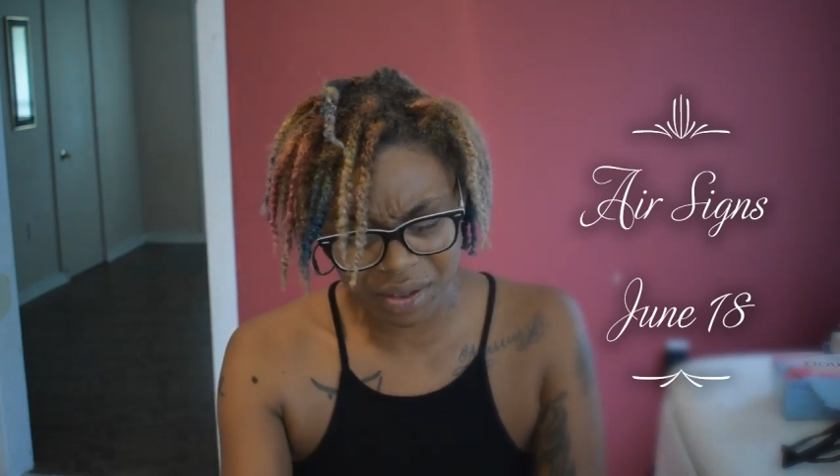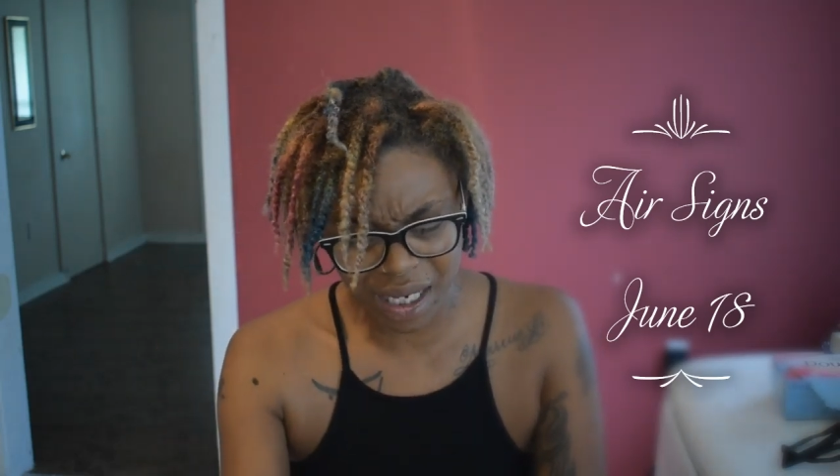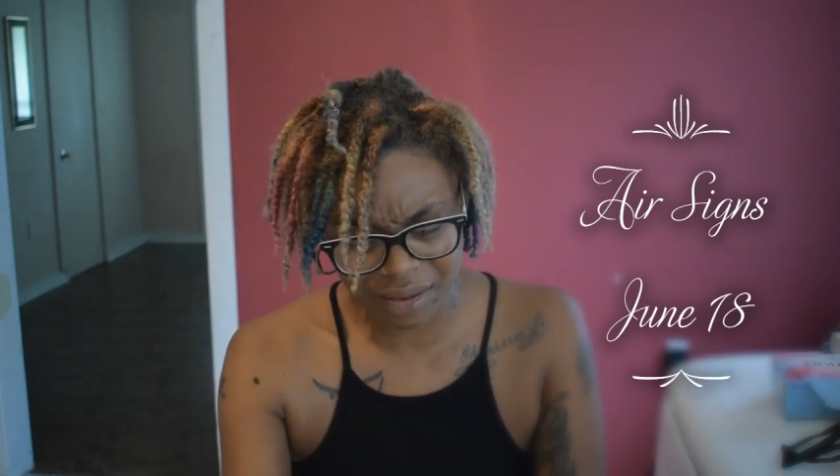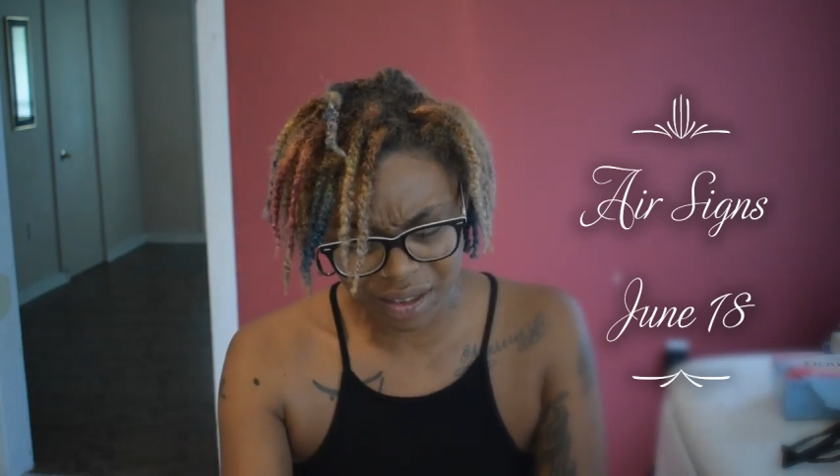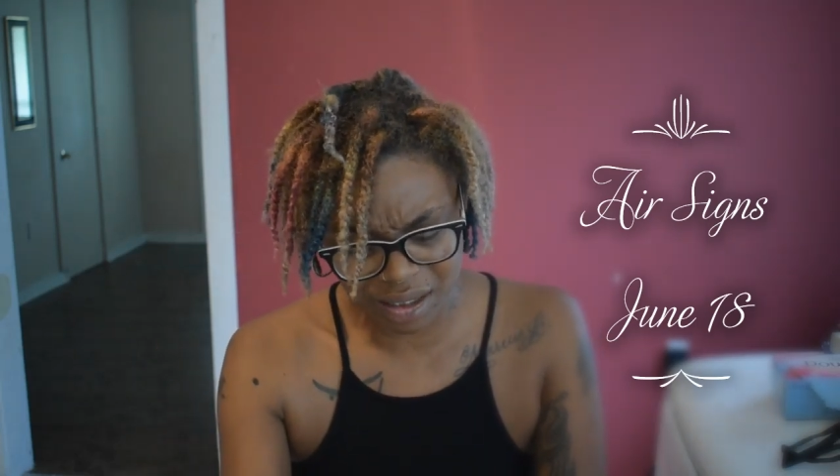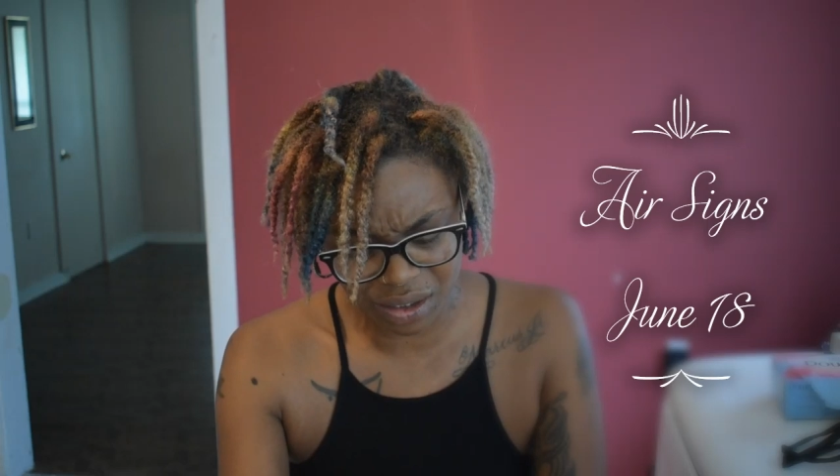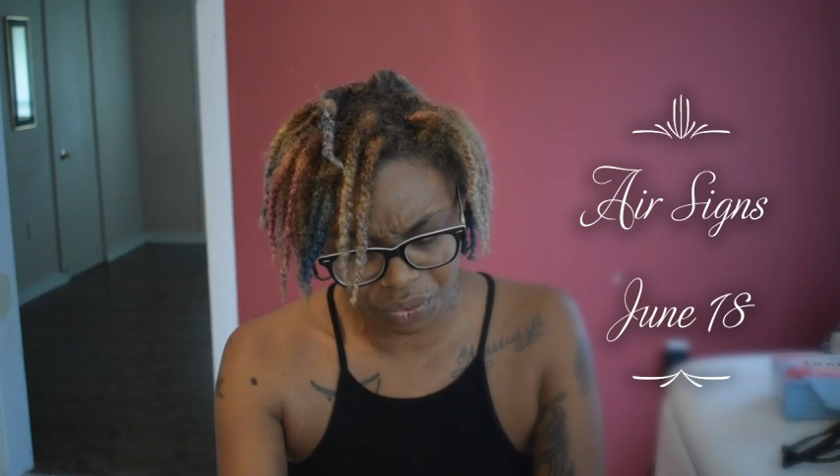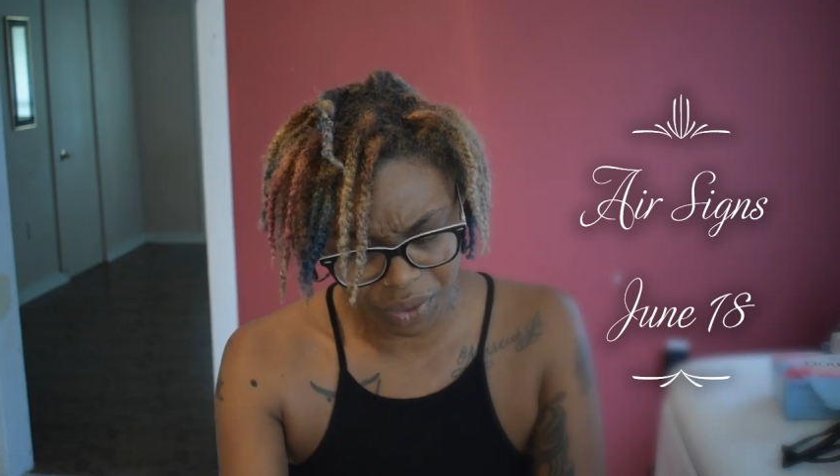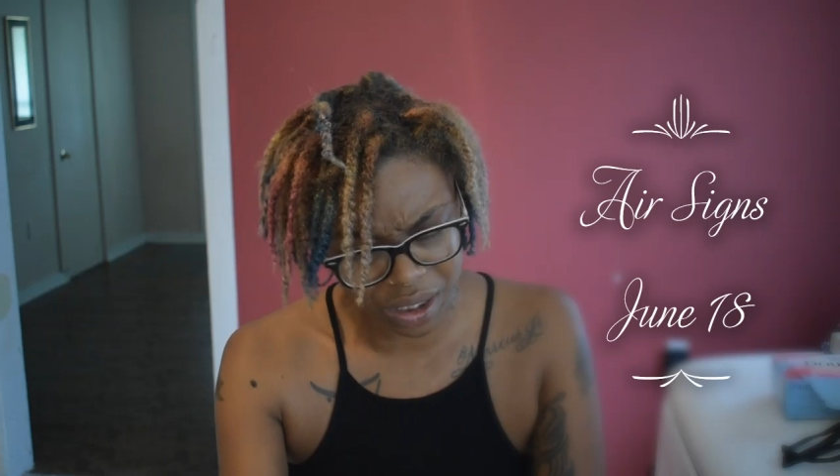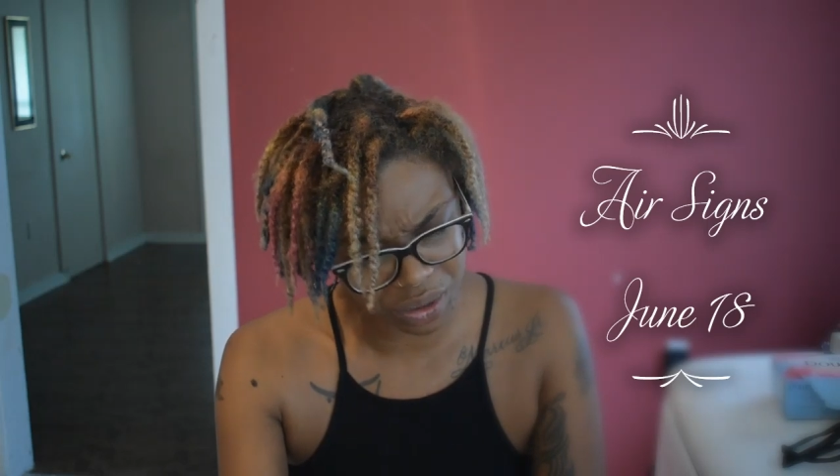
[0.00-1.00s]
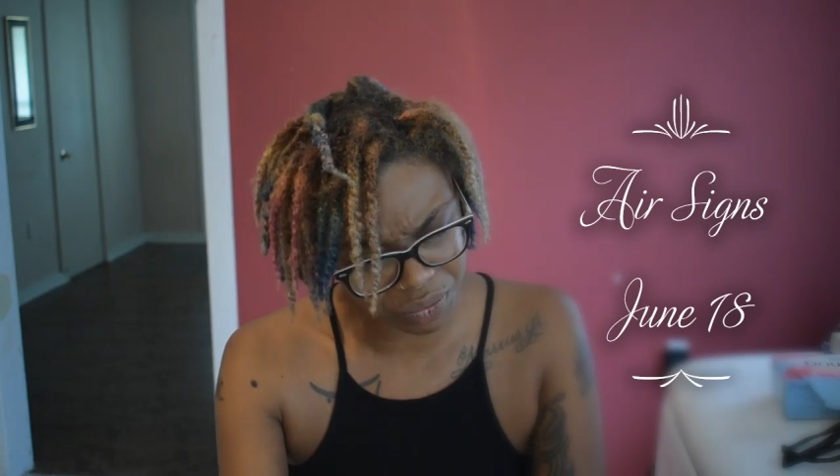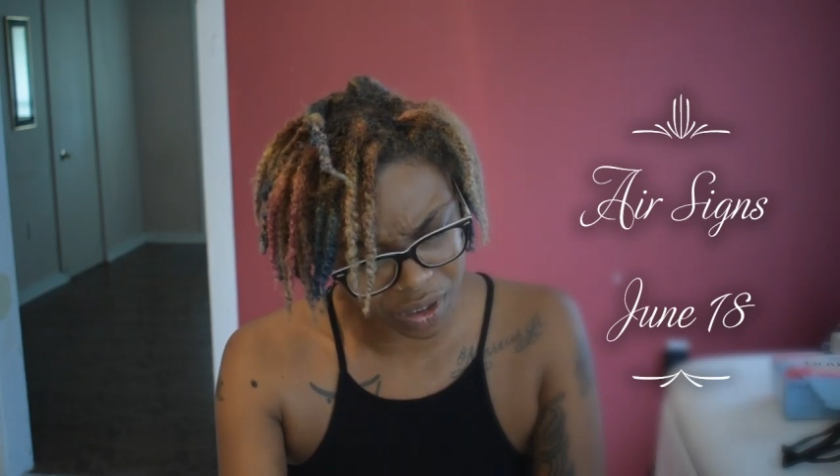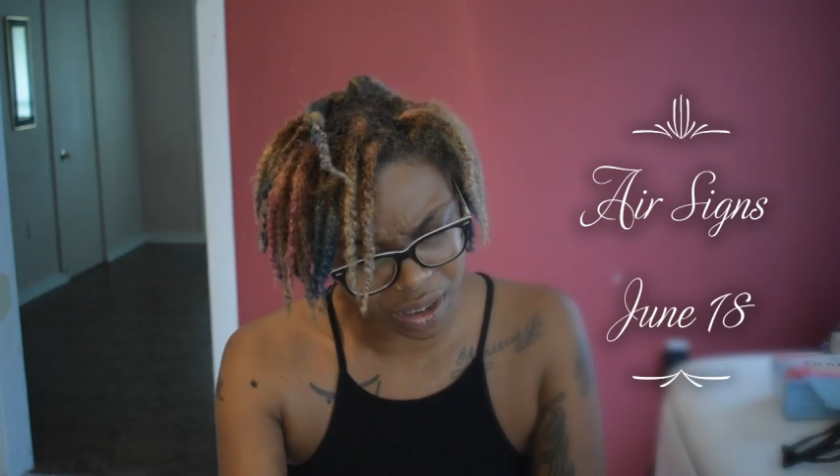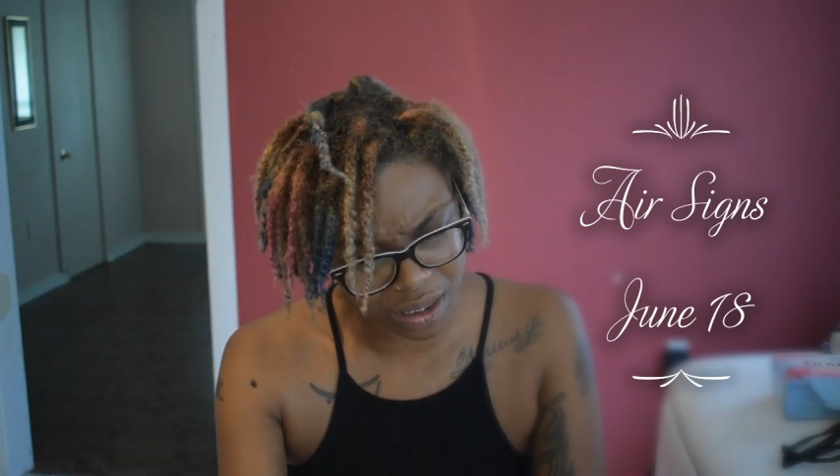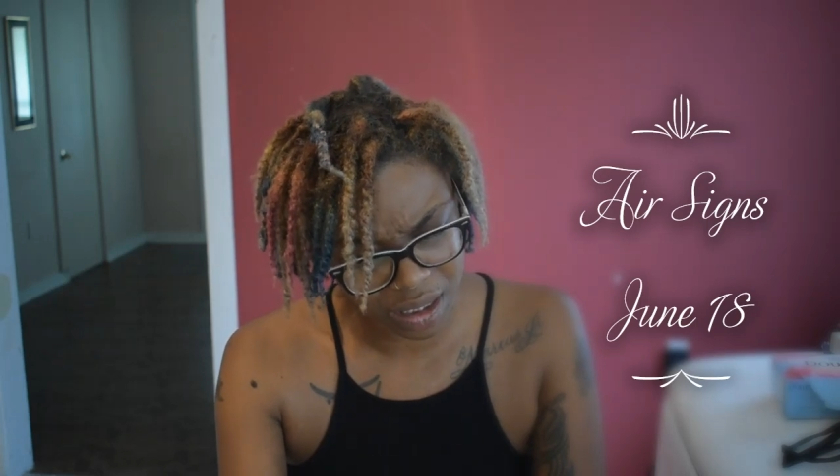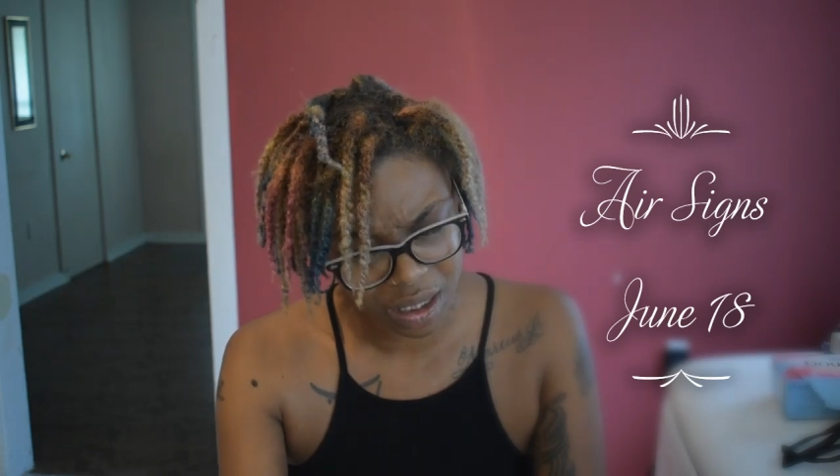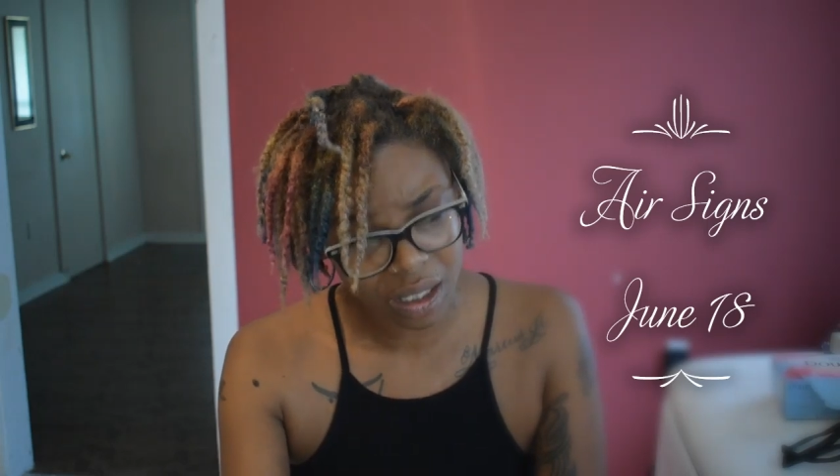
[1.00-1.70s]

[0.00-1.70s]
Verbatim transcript: or not this situation was